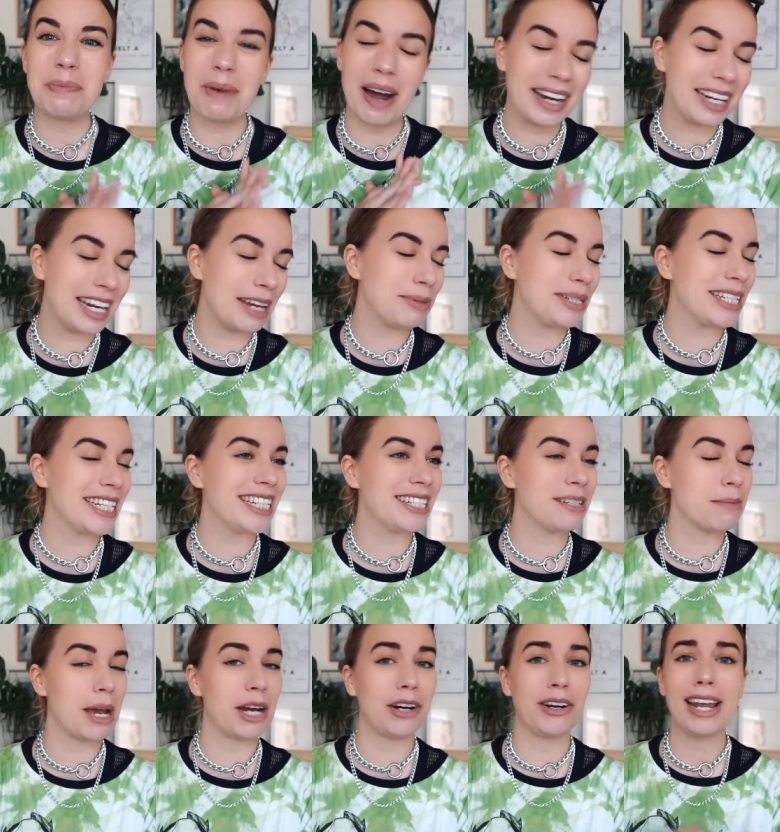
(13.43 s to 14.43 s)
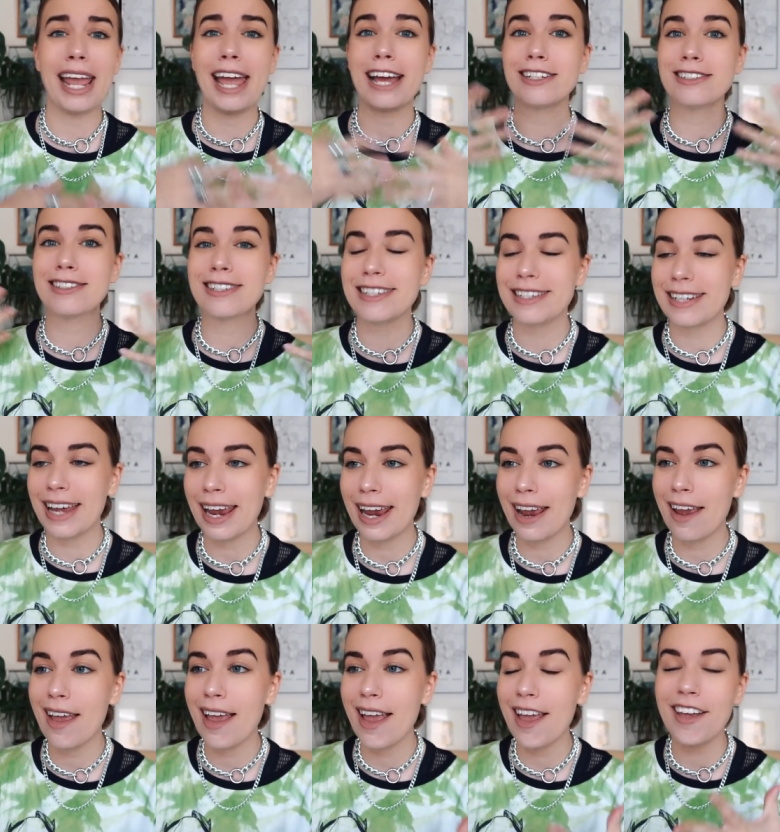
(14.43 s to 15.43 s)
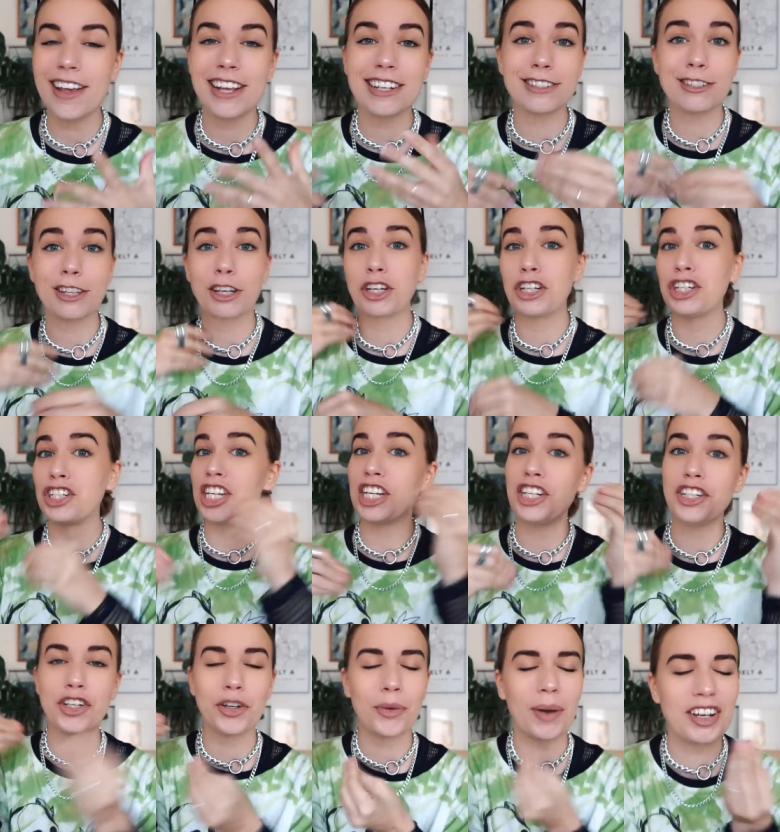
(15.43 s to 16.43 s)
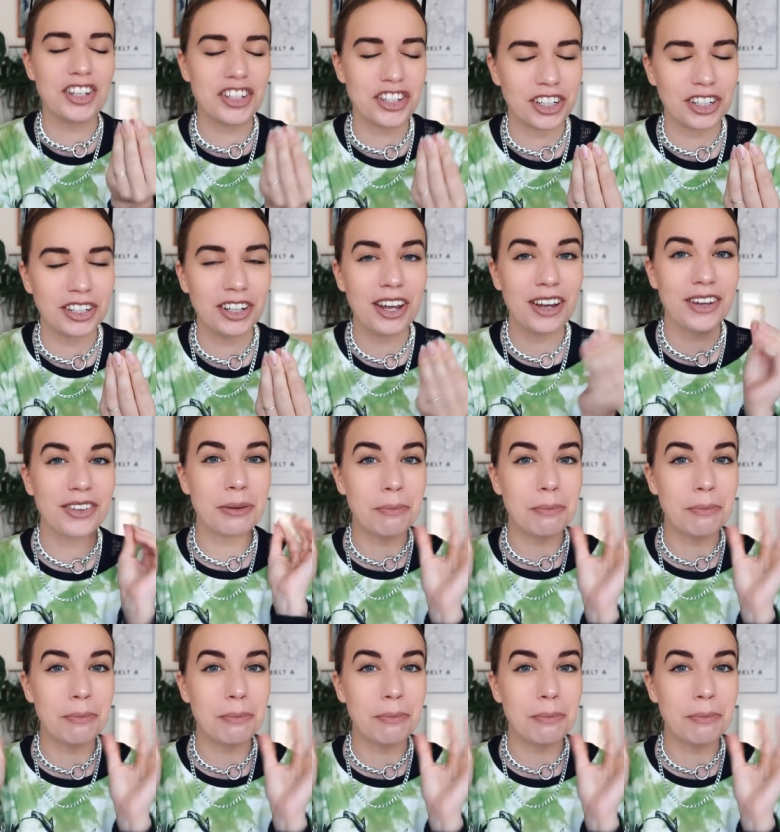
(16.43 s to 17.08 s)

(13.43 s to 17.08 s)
My name is Gittemary and today is the continuation,